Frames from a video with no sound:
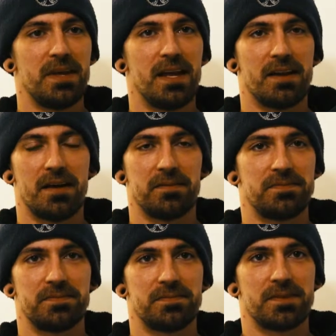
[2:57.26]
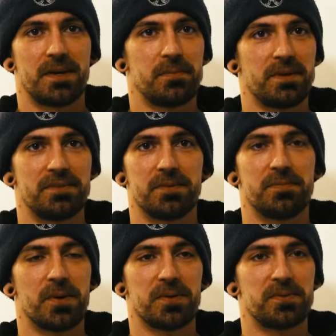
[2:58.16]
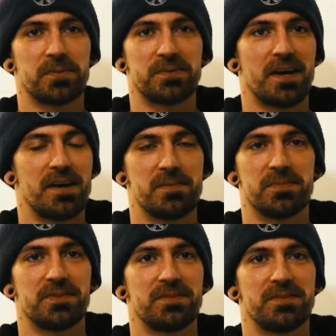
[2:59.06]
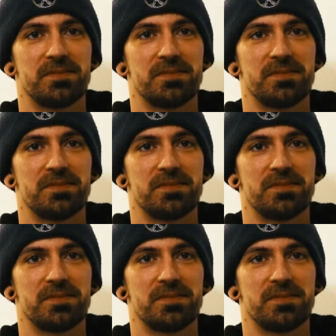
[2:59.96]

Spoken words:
and I've cut myself multiple times.